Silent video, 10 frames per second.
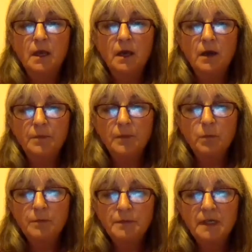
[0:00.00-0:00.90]

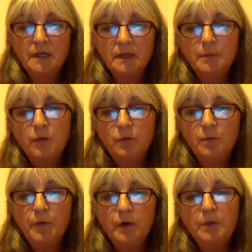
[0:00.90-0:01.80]
One particularly
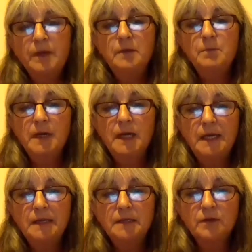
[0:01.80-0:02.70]
important point that he
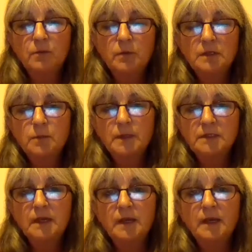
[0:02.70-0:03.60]
made is that whilst we're
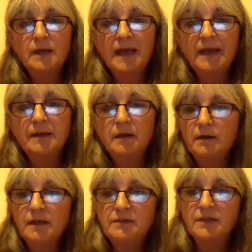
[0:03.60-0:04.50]
sitting here
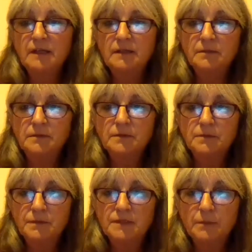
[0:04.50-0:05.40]
analysing
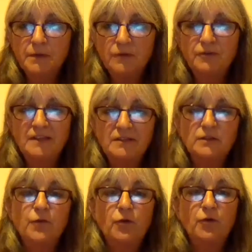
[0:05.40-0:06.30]
some of the
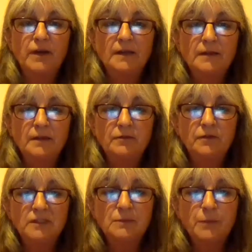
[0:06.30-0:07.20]
reasons for it and the
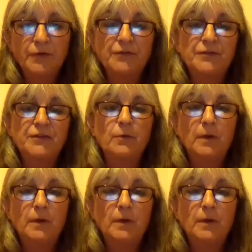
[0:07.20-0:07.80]
responses that we